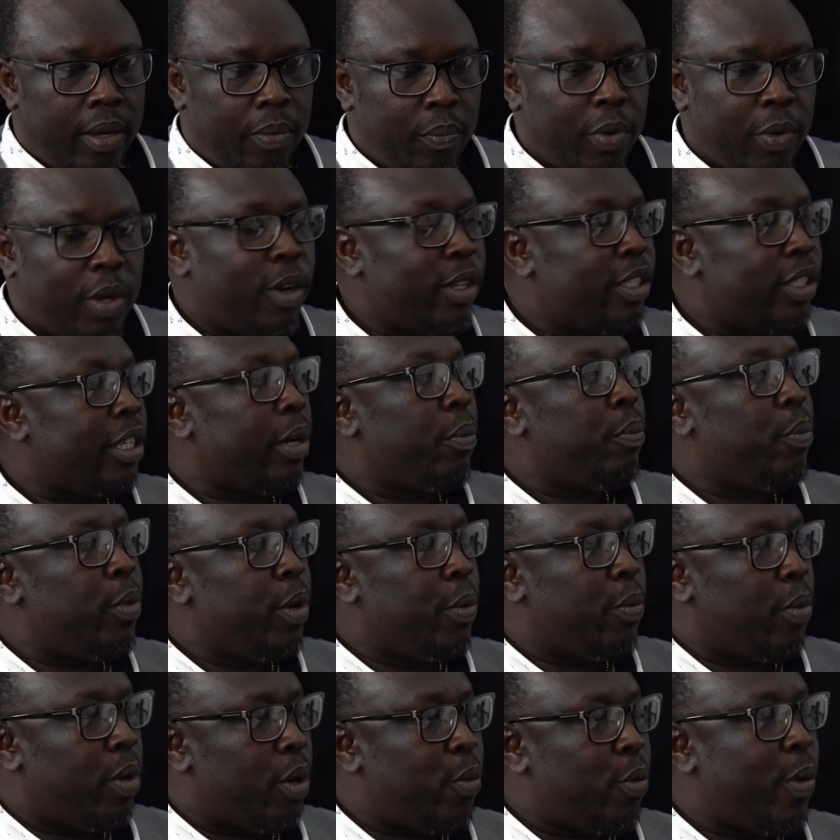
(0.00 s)
because some
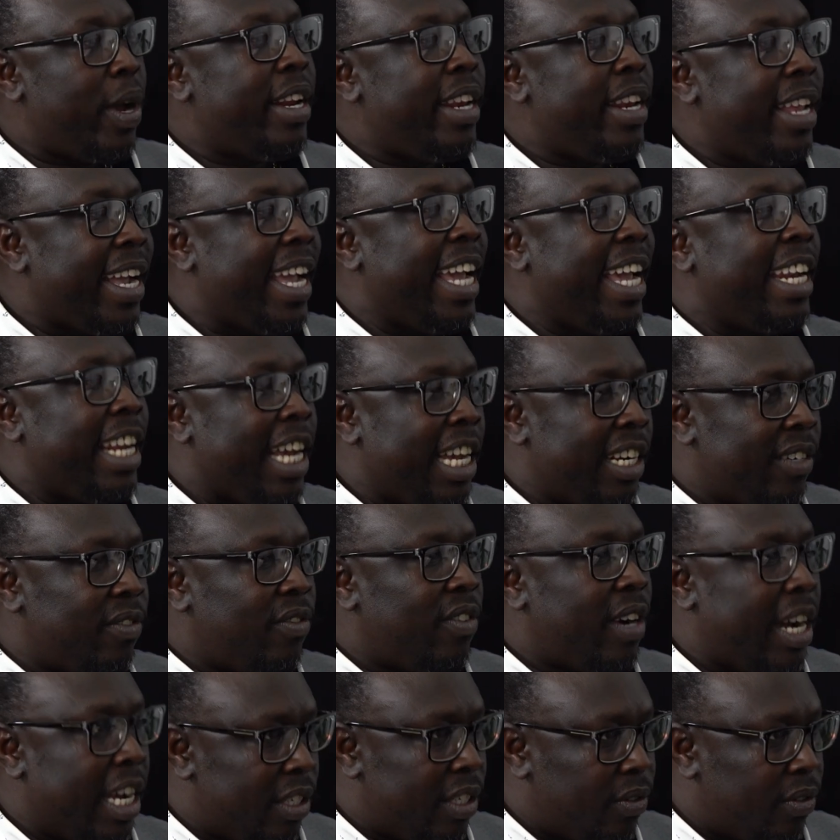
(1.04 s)
people, when they get advice